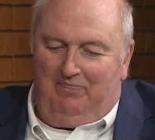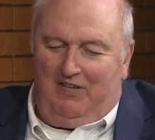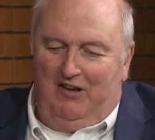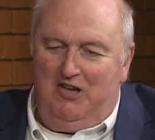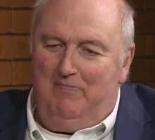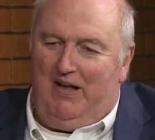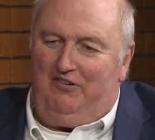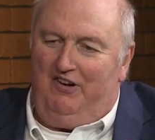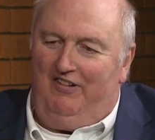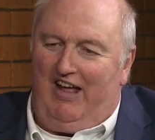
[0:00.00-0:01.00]
you
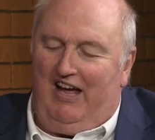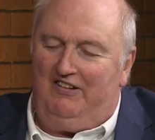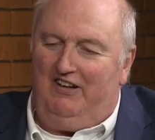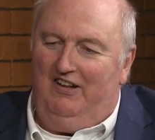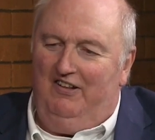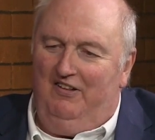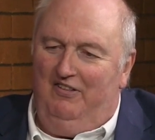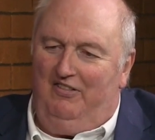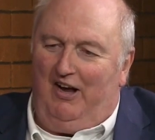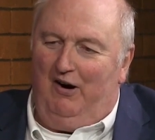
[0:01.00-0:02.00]
mentioned that
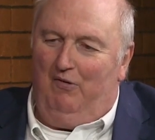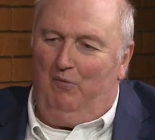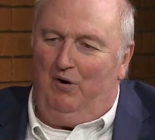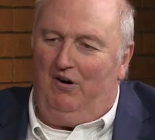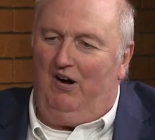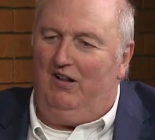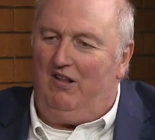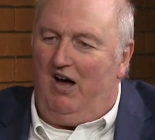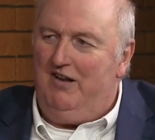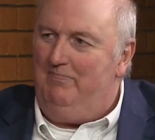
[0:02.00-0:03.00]
there were a
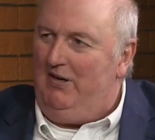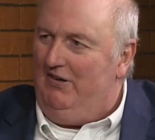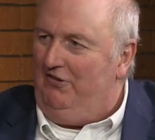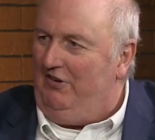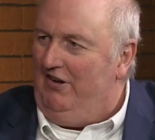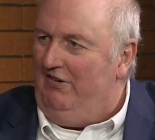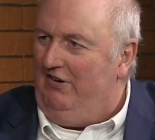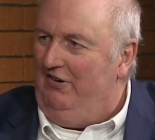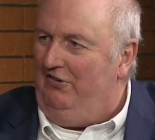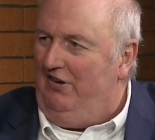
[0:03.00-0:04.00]
lot of bills
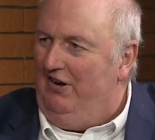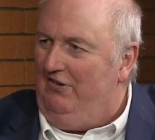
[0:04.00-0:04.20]
introduced in